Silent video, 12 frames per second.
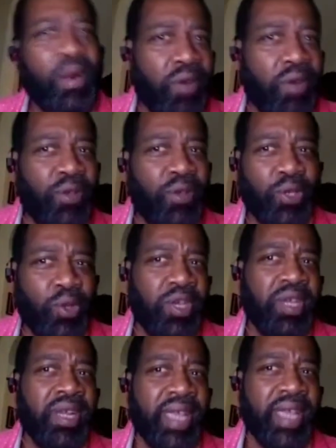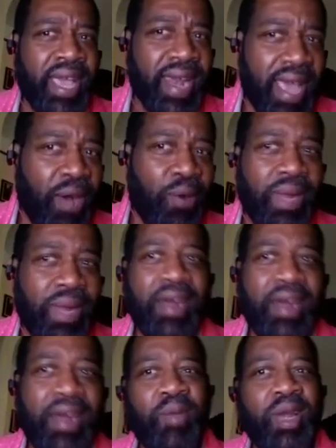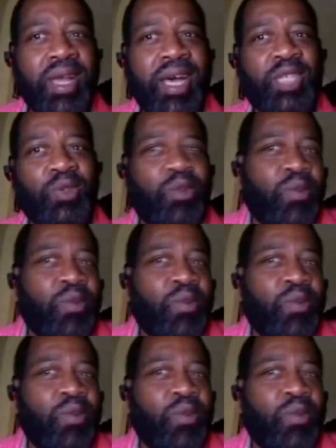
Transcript: do I feel so good again now that I'm in the hospital?